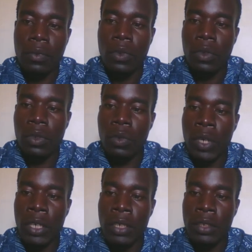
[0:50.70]

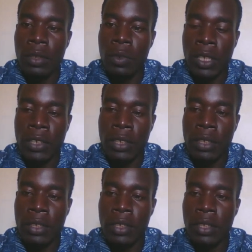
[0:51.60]
Worksheet is
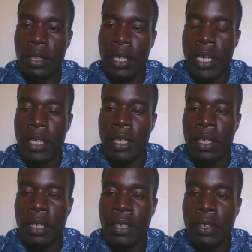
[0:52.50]
like a
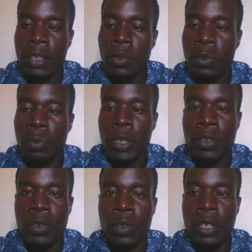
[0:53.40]
single page or
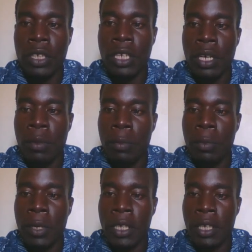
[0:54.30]
a
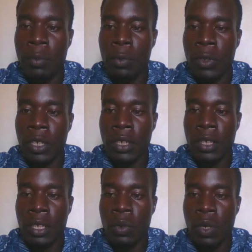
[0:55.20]
tab within a
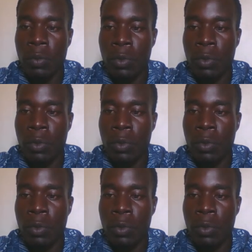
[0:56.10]
workbook